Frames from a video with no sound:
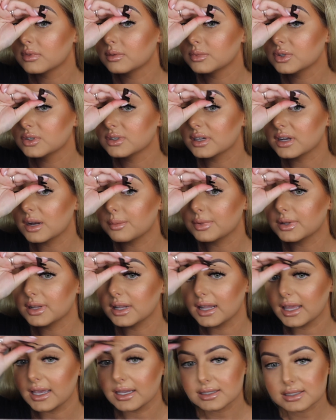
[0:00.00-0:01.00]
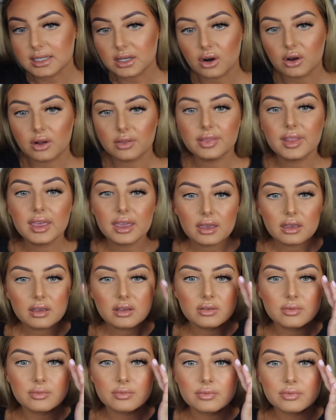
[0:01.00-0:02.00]
Just going to place it on there.
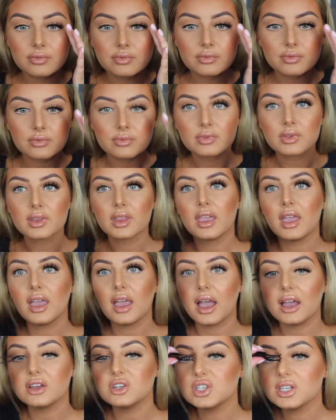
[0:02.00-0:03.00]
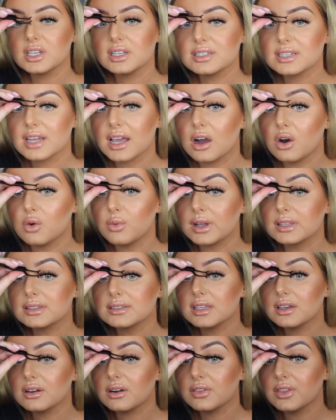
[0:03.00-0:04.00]
As you can tell, once
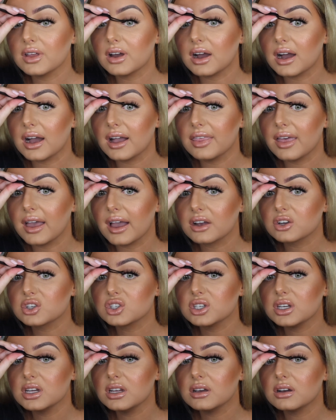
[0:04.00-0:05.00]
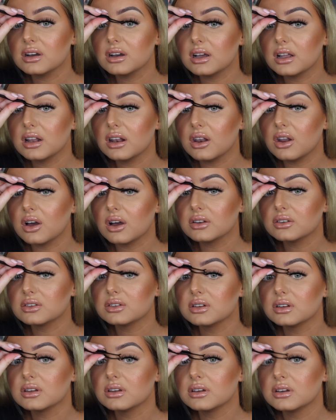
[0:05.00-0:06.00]
they're on the eye, they're actually a
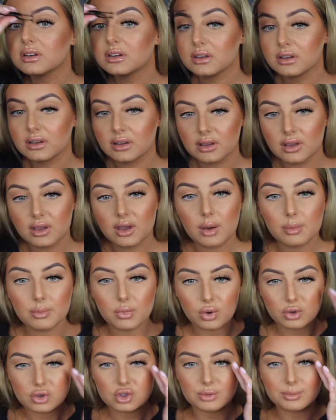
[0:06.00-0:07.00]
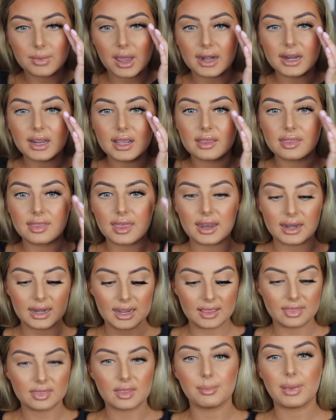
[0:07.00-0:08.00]
lot more dramatic than
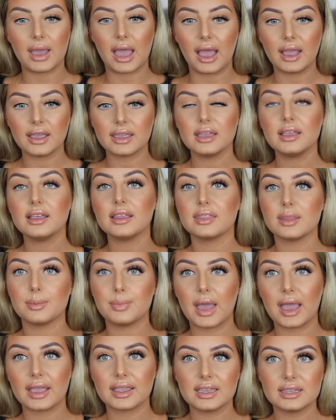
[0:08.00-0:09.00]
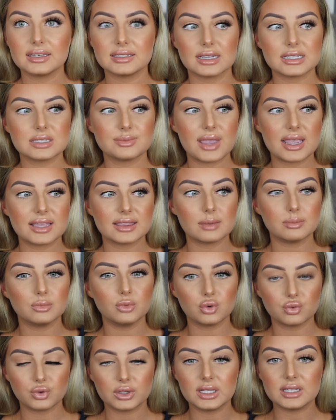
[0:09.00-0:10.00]
in the packet. The packet does make them
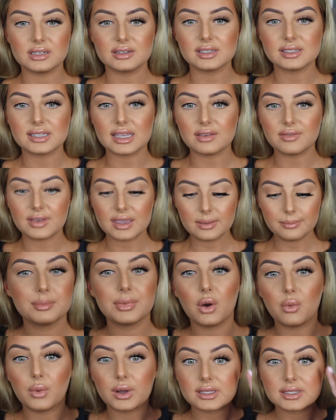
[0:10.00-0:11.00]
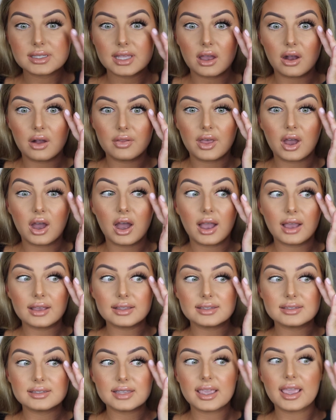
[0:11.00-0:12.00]
look really deceiving, but once they're on the eye,
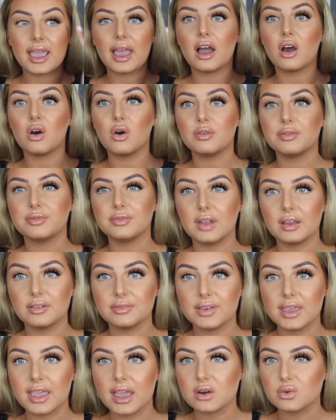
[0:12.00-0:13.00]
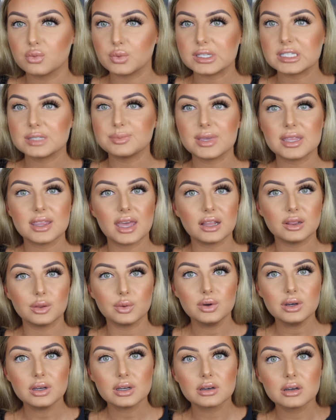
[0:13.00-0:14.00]
see how fluffy and wispy they
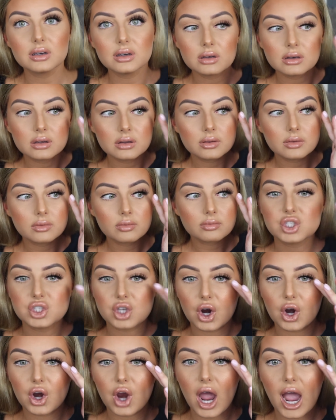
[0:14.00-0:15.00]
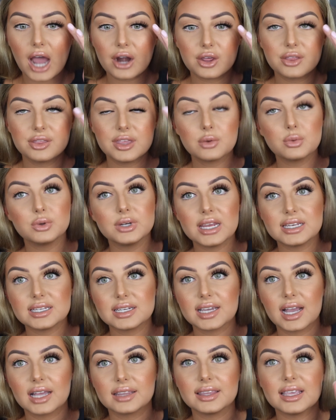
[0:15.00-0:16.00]
look. So I don't think we'll need to
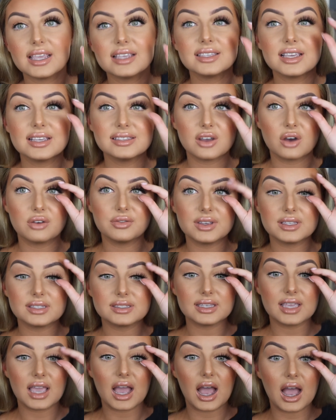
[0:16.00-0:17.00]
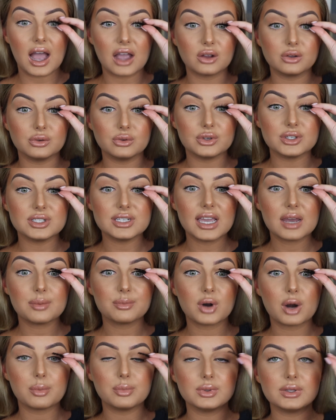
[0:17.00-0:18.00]
cut these. These obviously aren't glued down
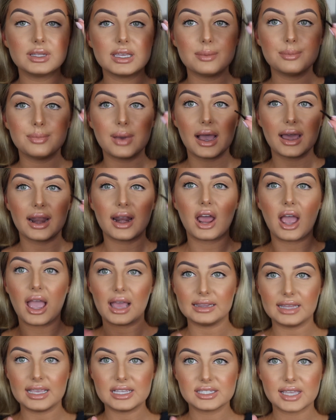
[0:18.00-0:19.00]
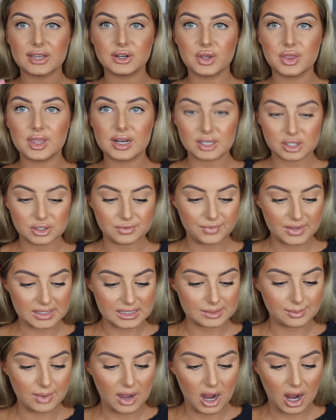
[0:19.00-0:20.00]
properly, but at least I know that it
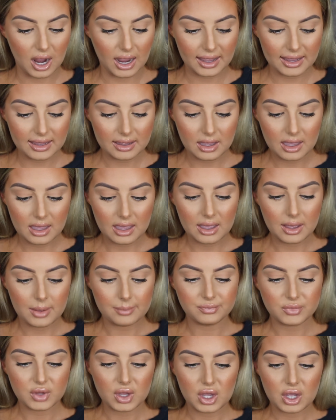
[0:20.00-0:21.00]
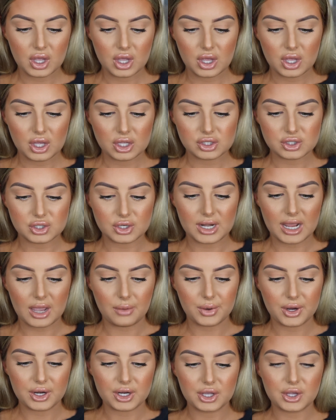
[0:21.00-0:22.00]
fits my eye. So now
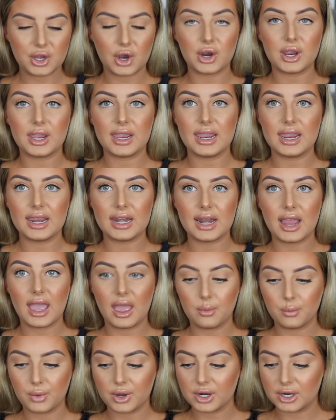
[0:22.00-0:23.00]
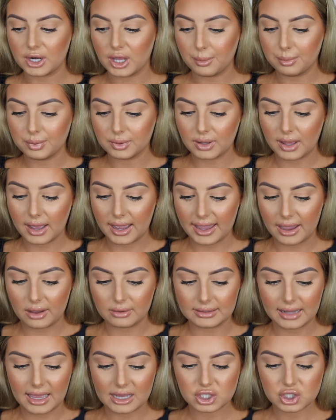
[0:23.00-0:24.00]
we're going to go in and we're going to apply our
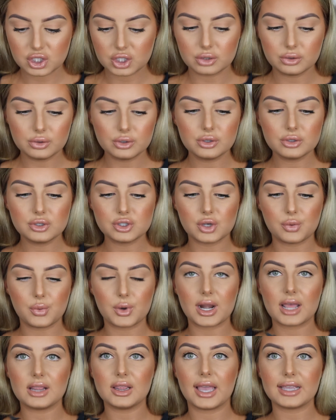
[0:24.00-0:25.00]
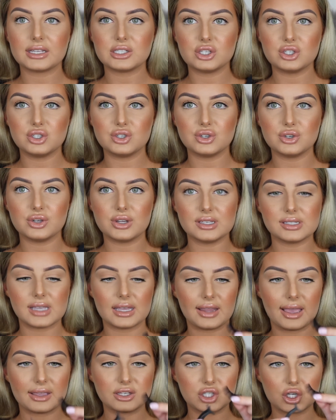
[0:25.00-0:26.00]
lash glue. So what I like to do is I
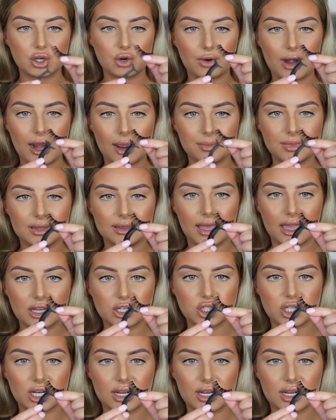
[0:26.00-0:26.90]
like to grab the lash